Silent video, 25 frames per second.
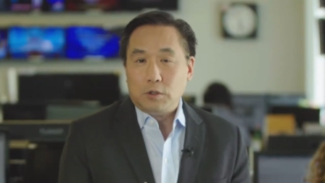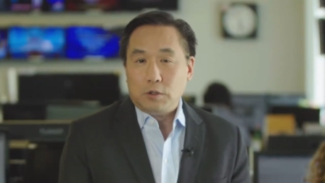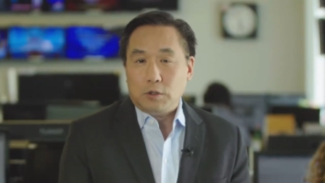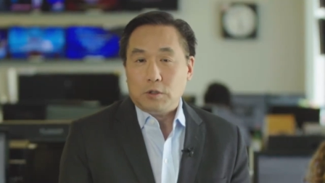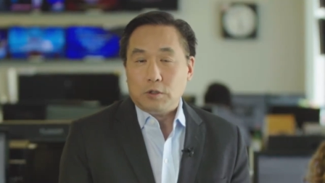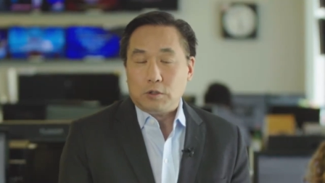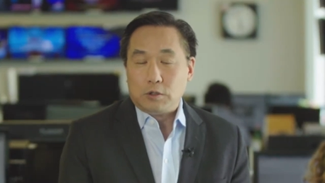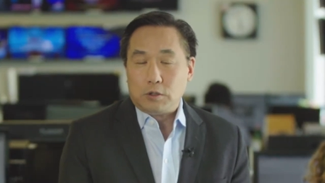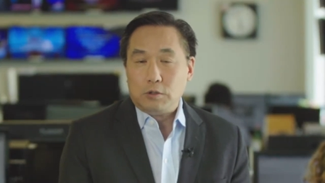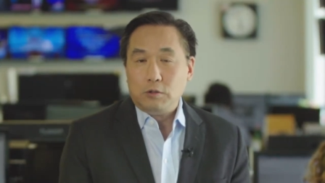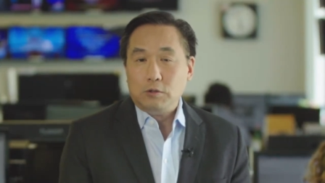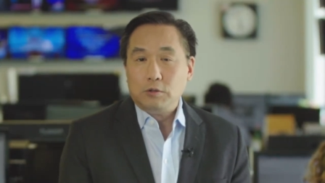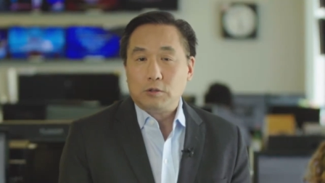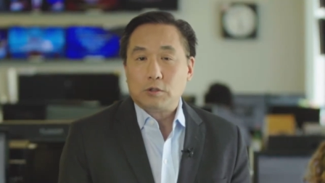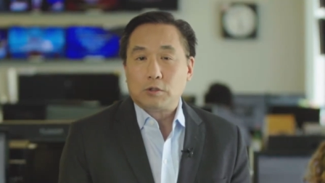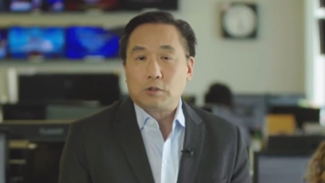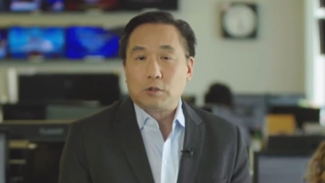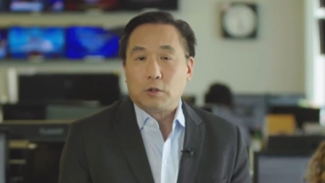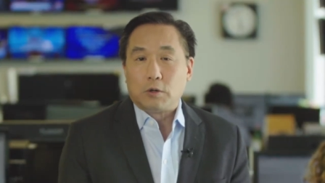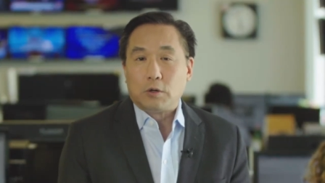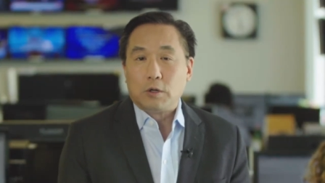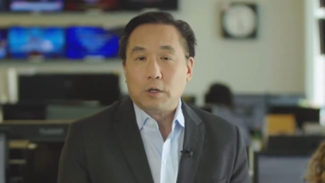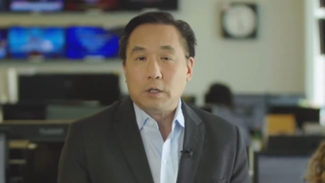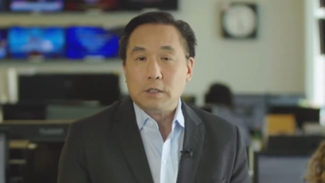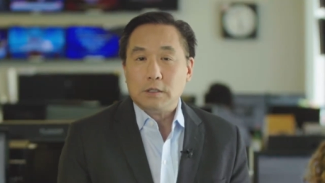the two
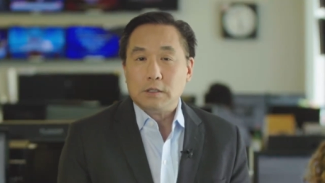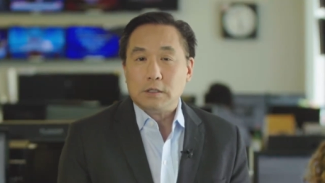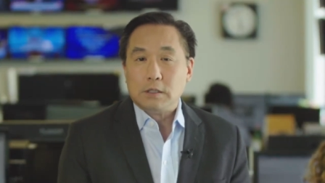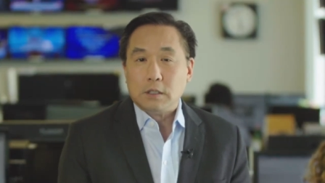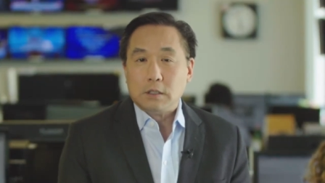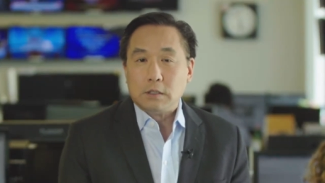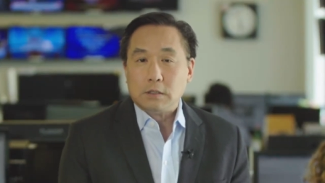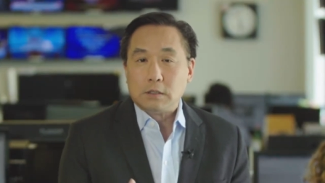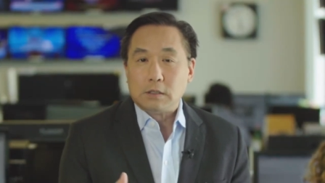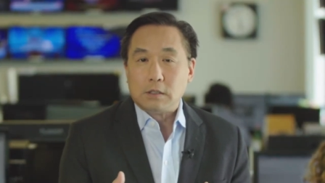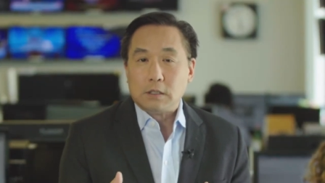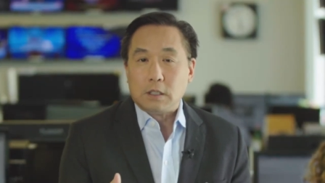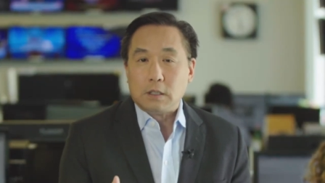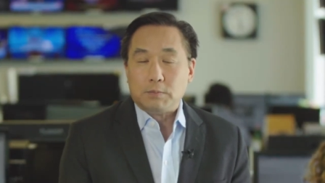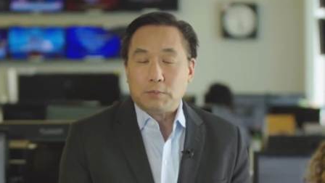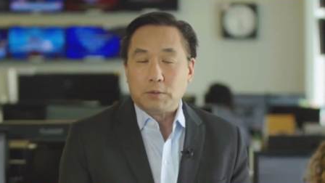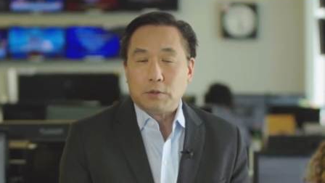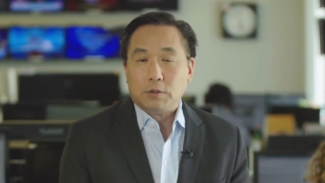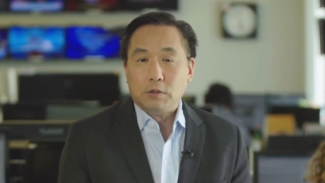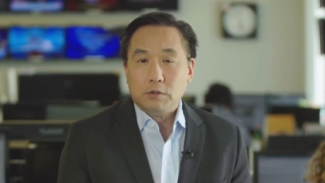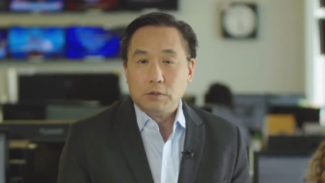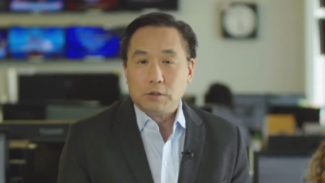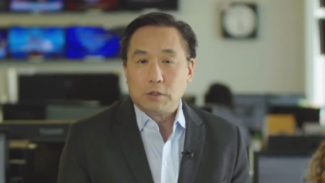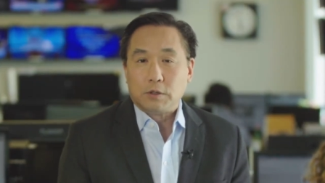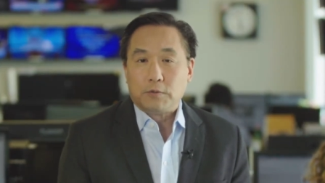stories that uh,
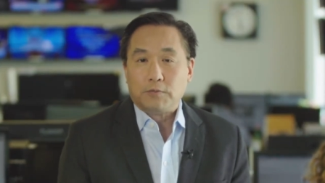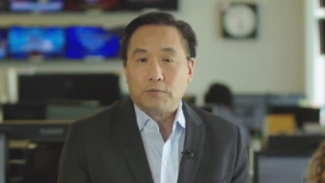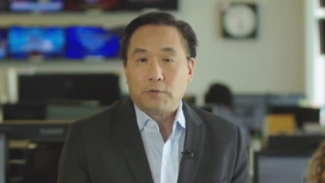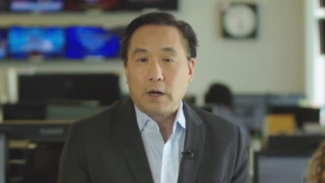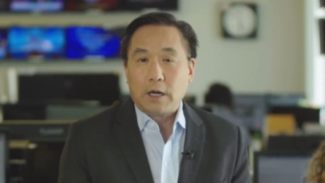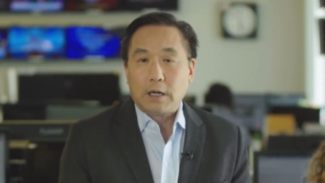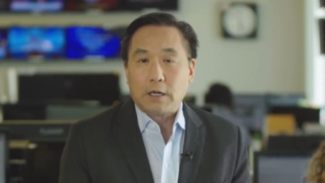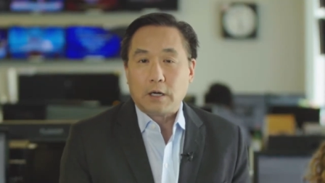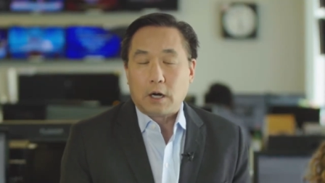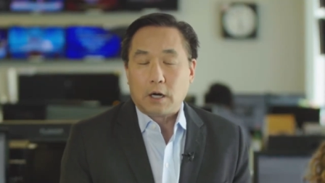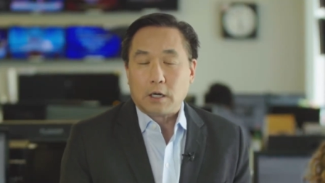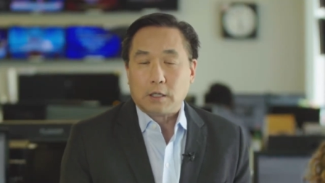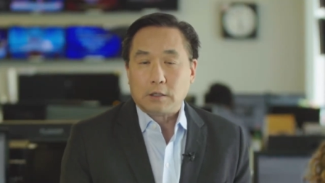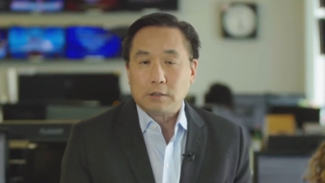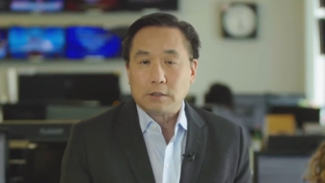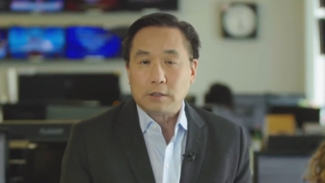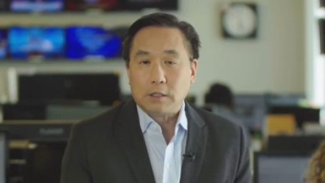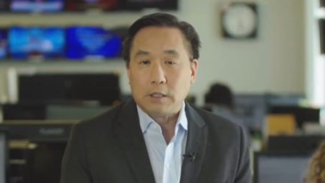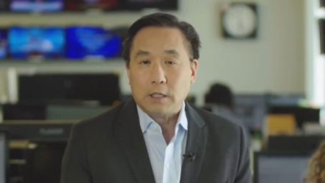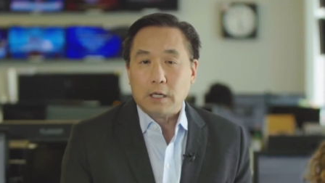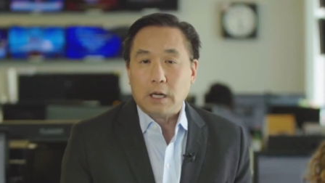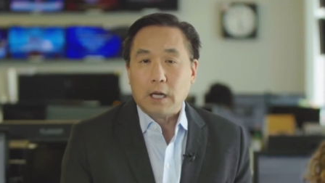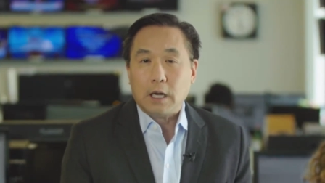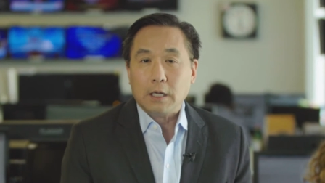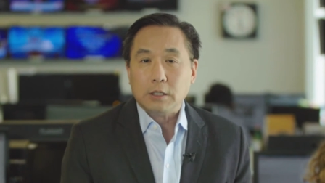producer Frank Carlson
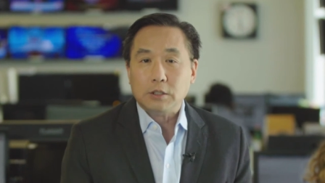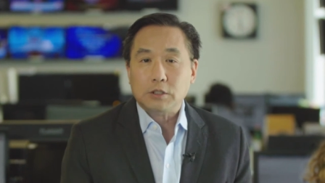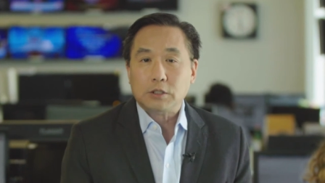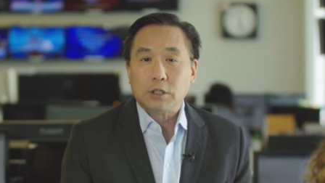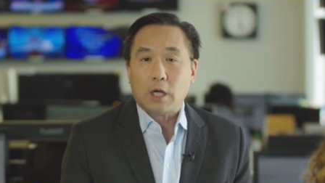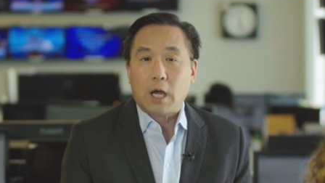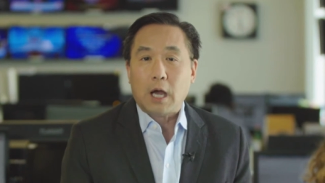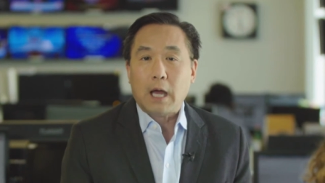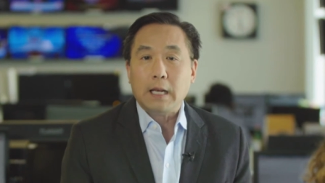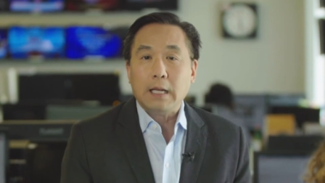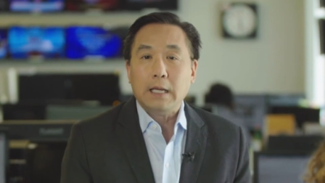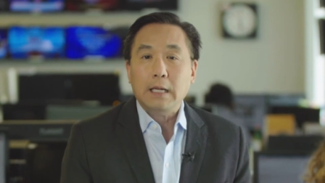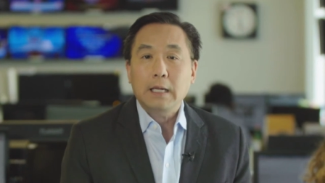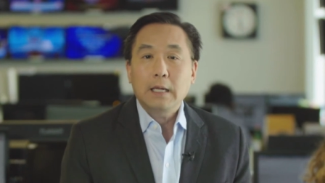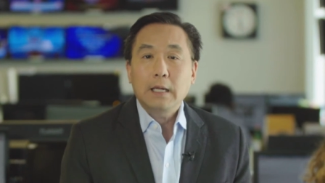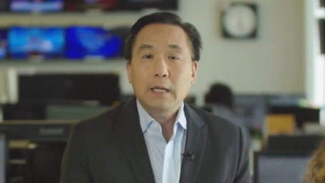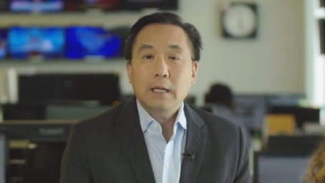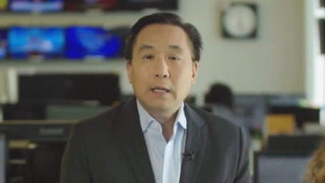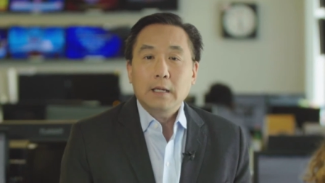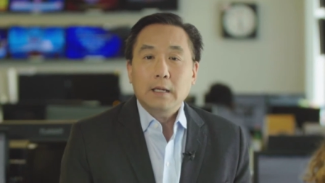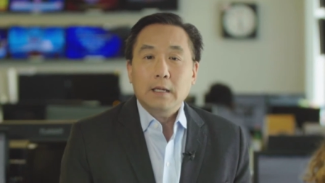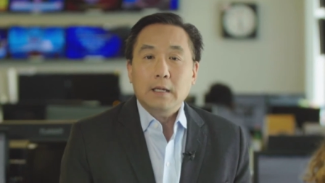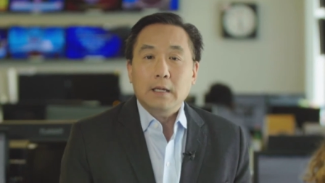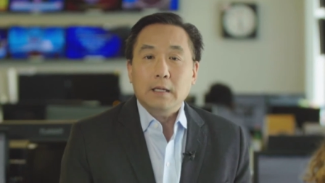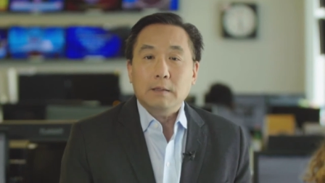and I shot
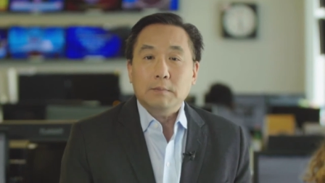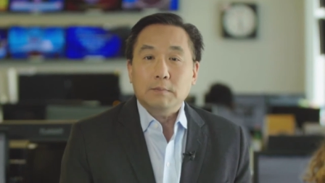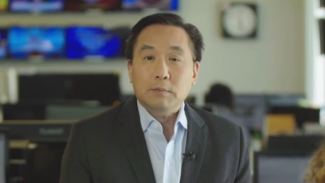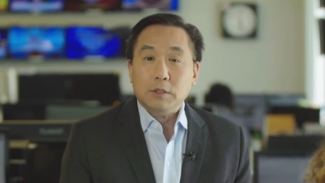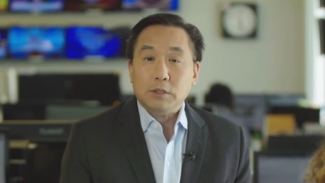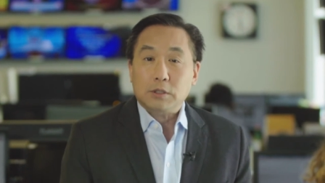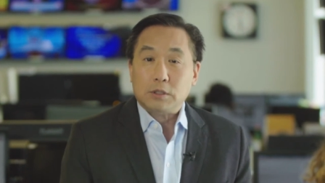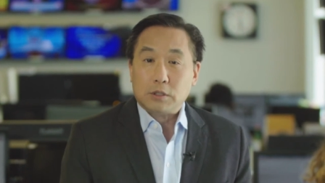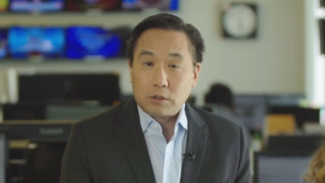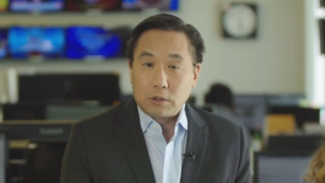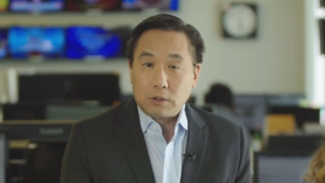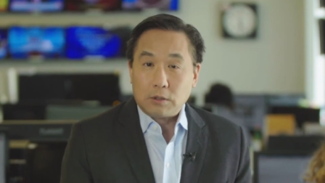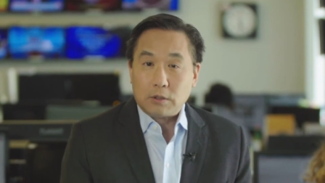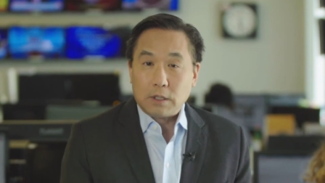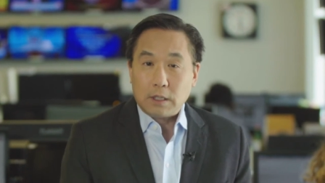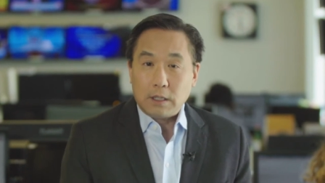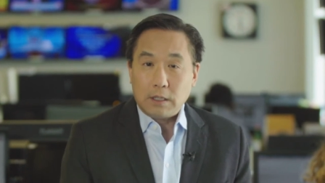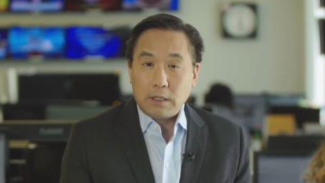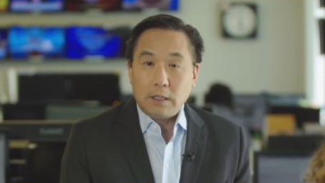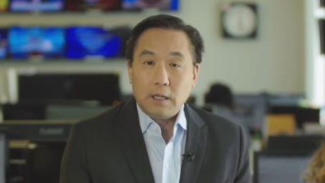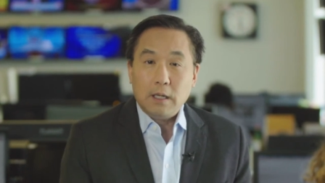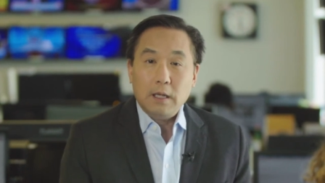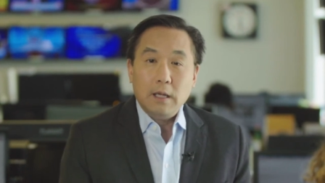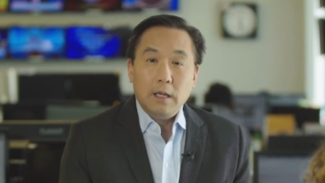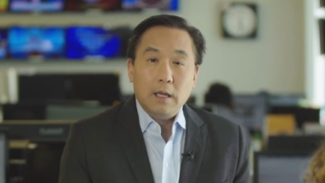in
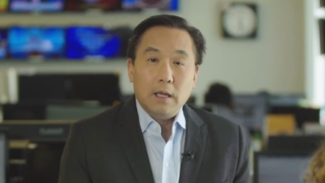Missouri.